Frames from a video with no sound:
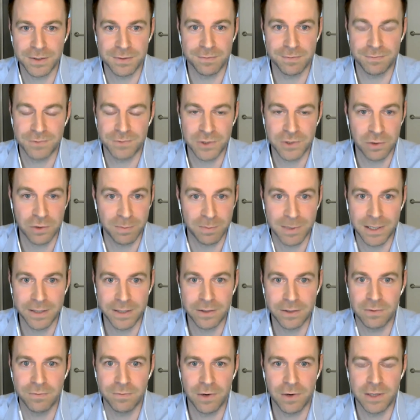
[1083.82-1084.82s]
because of
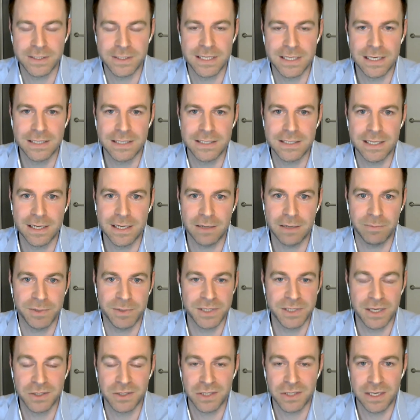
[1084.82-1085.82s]
geopolitical volatility and
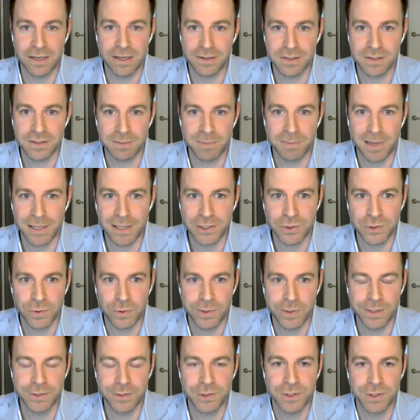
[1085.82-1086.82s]
potentially a supply
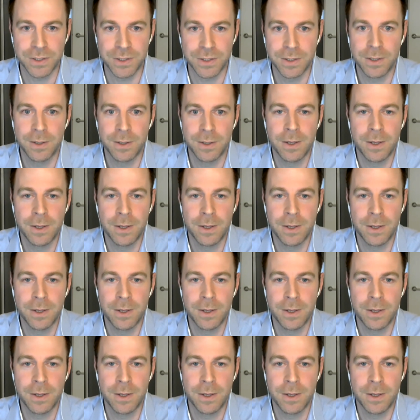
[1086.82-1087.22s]
shortage.